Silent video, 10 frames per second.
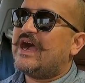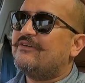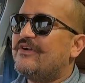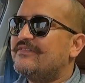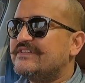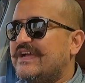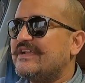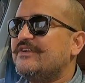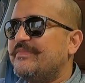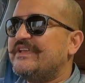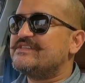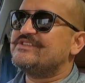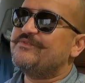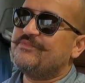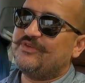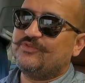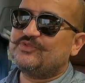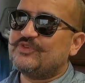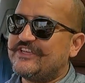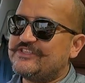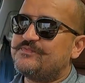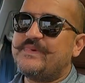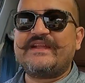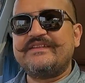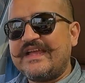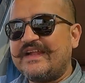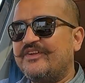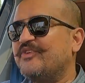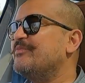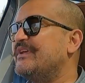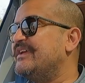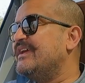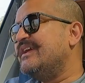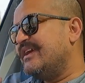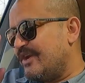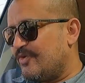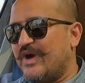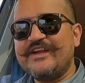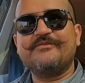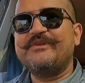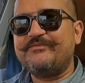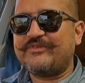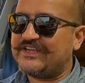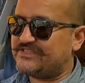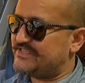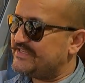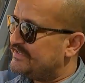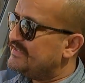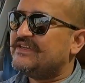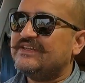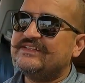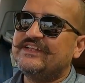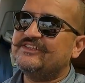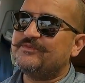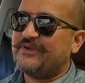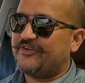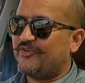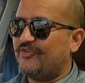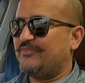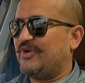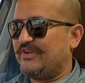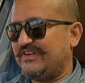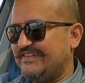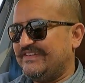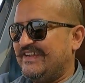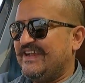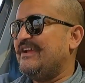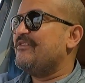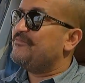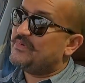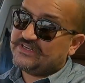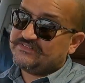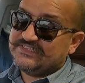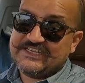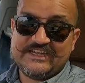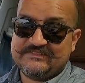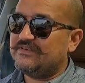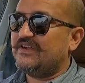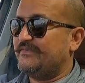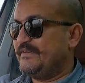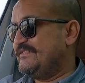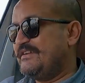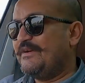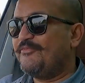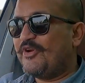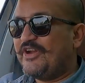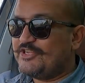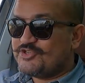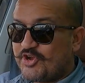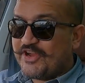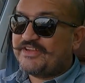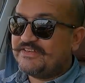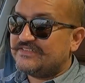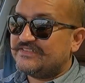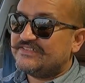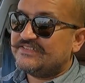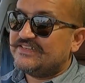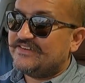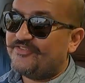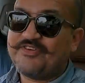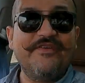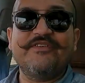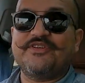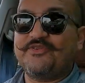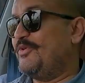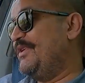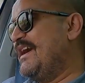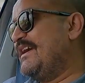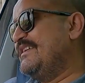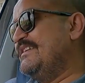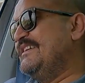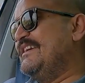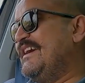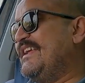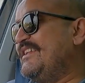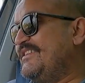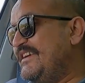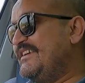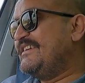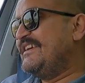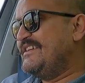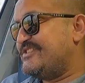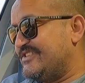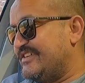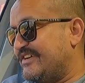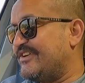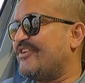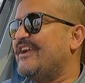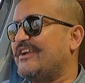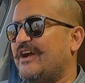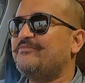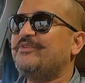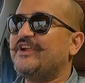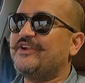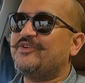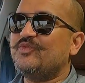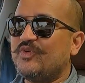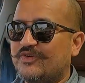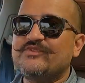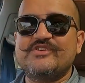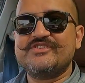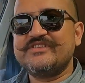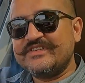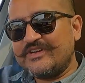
However, that will be a CBU, so expect that to be quite a bit pricier than the petrol model. But yeah, I mean, I'm really enjoying driving the Kodiaq, and I think it's a great upgrade to what was